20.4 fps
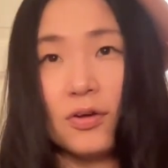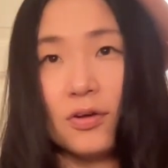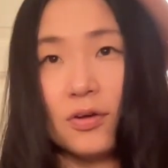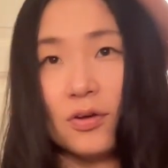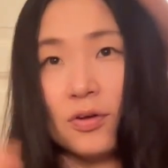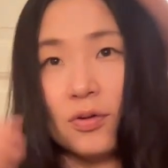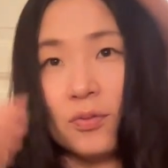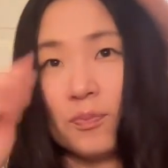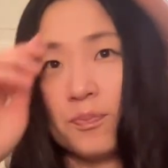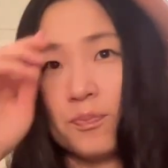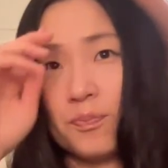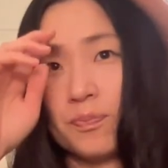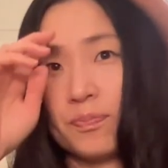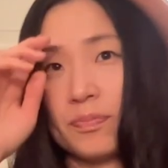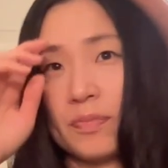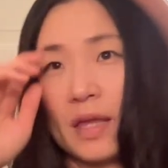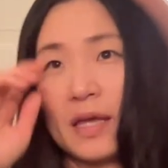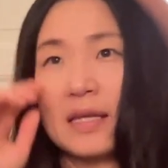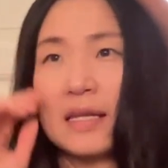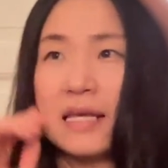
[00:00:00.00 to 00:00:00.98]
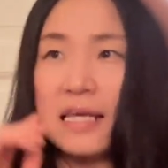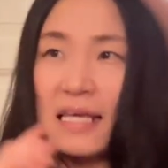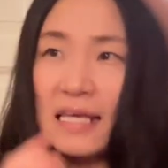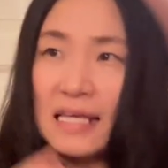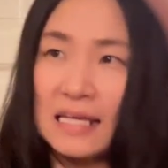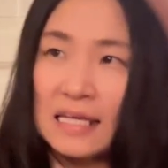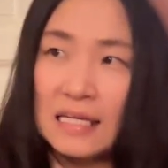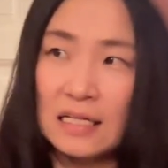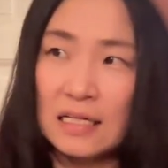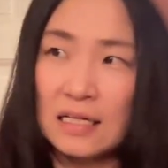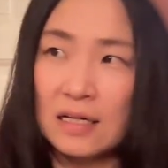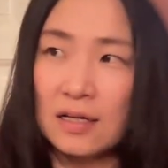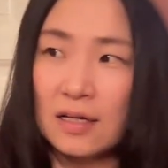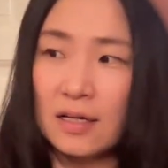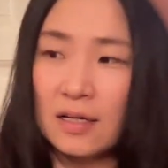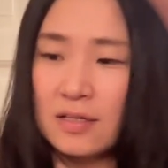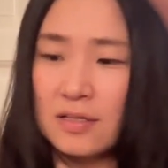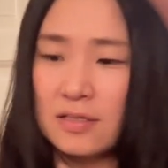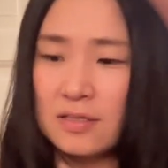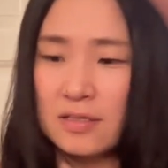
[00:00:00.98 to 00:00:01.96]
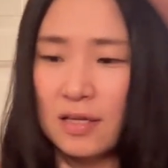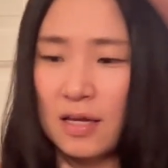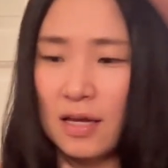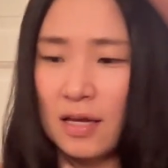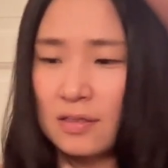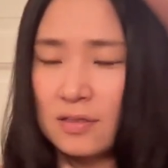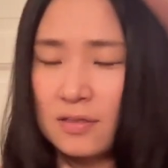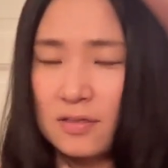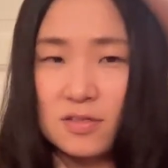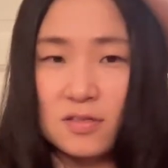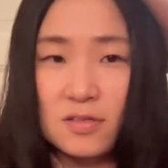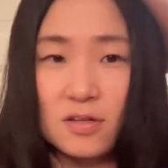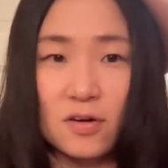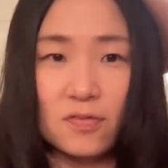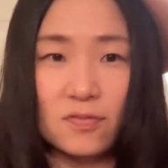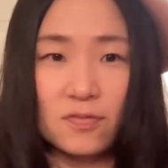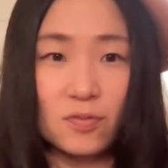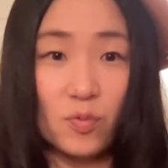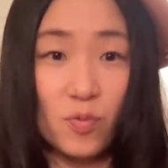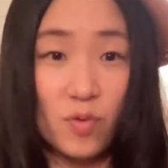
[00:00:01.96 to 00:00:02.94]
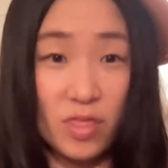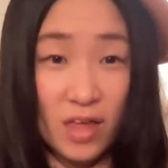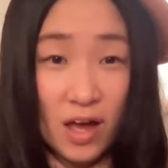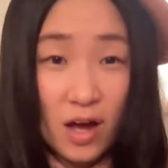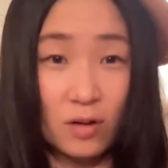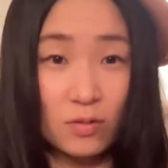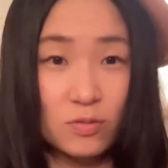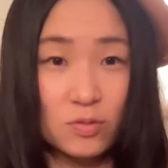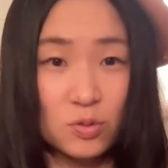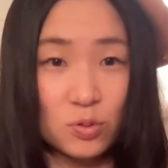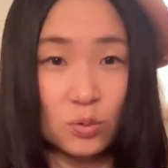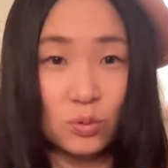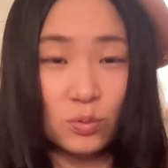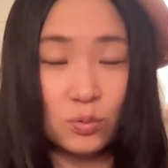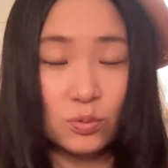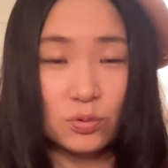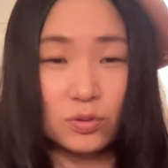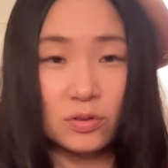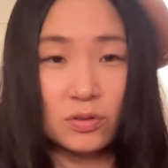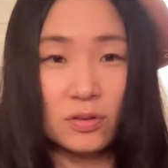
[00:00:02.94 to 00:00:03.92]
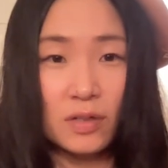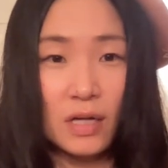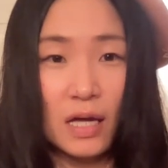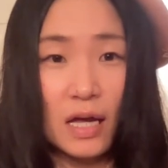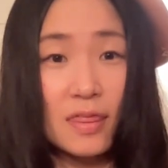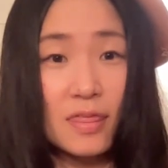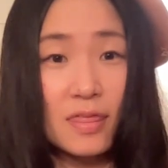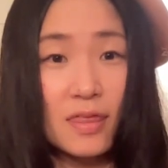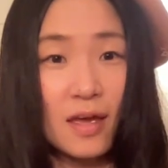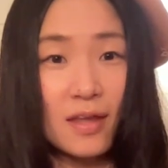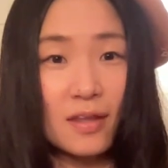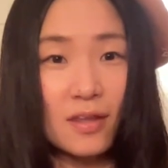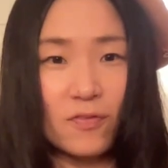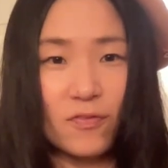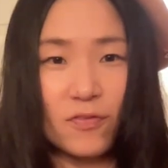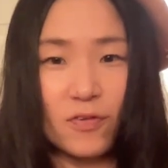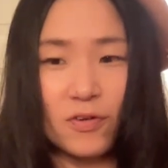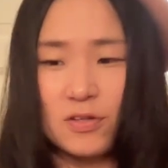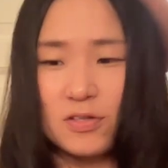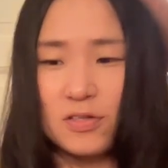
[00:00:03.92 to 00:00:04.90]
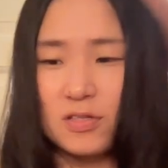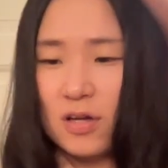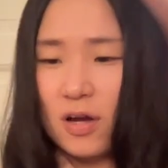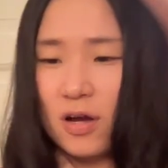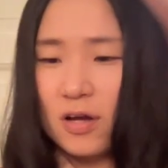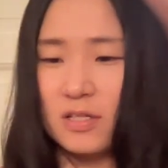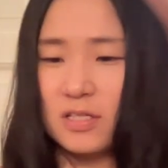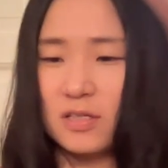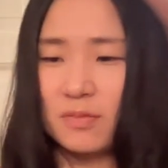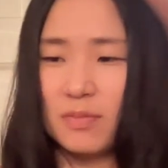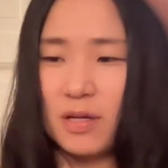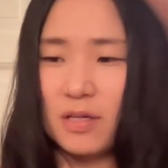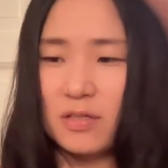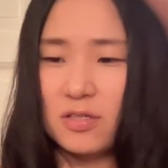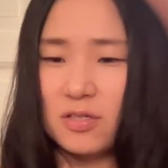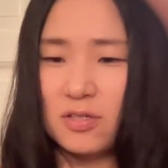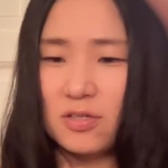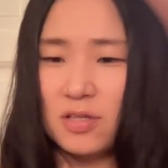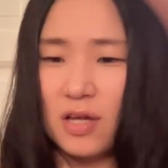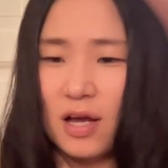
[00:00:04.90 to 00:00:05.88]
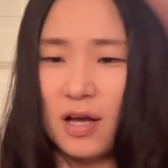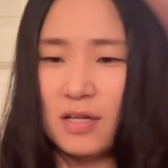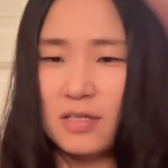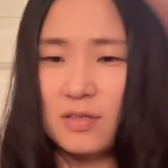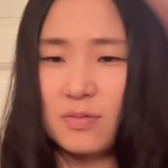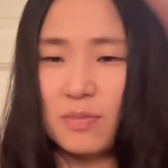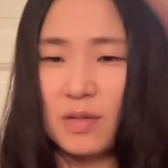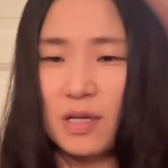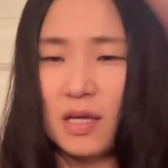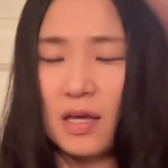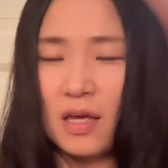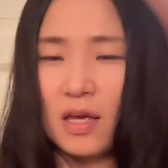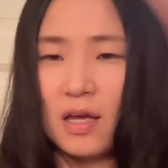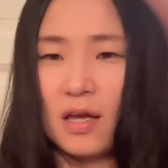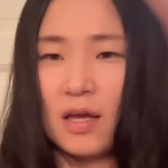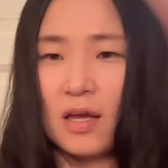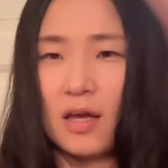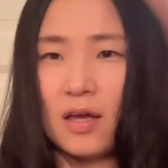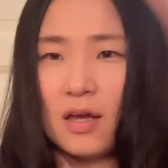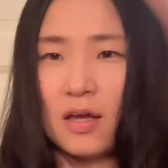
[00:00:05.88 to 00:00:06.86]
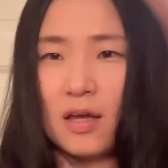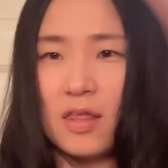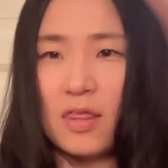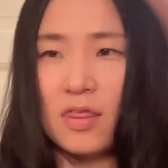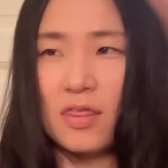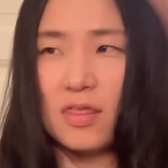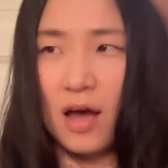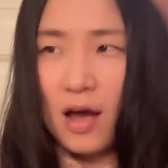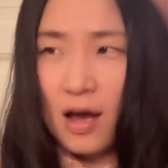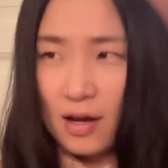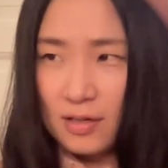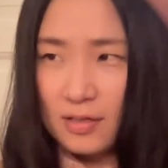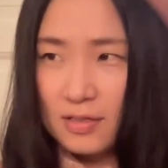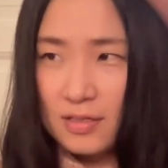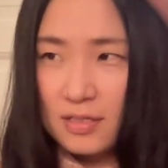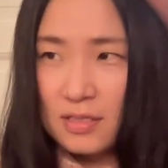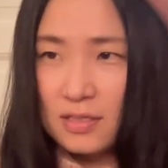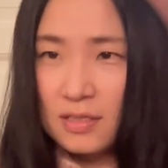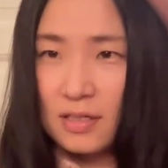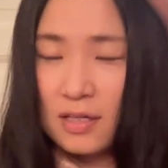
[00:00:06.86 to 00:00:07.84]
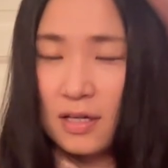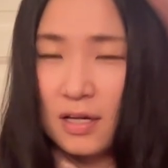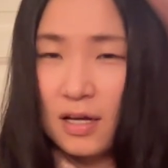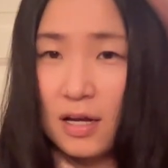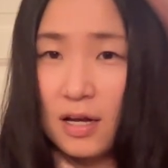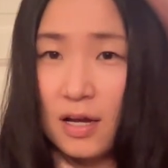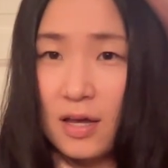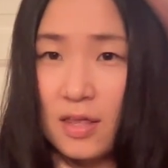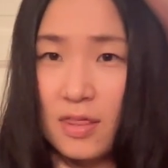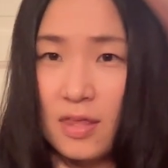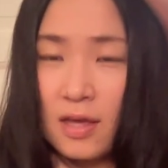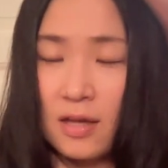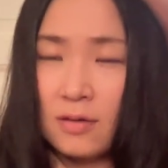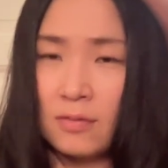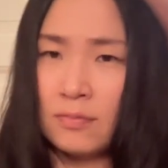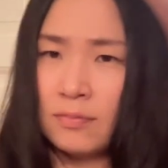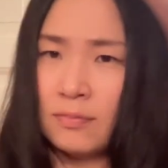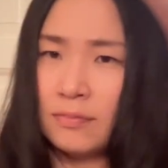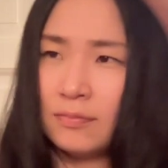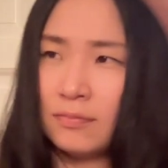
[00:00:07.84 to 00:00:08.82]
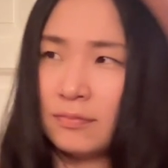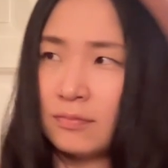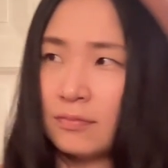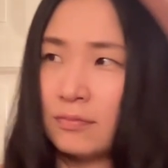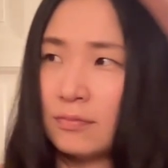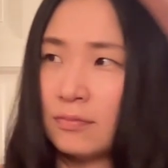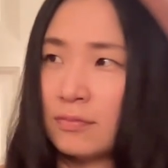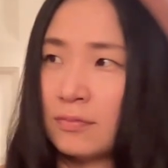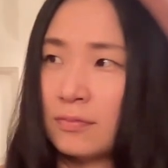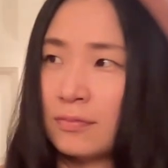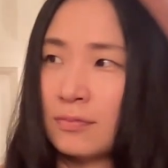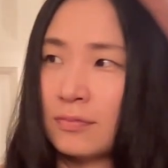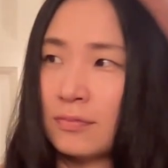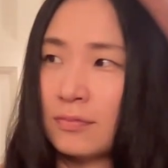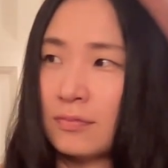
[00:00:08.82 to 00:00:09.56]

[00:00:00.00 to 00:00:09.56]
and healers and stuff without tools. And then the first customer just asked me that, and then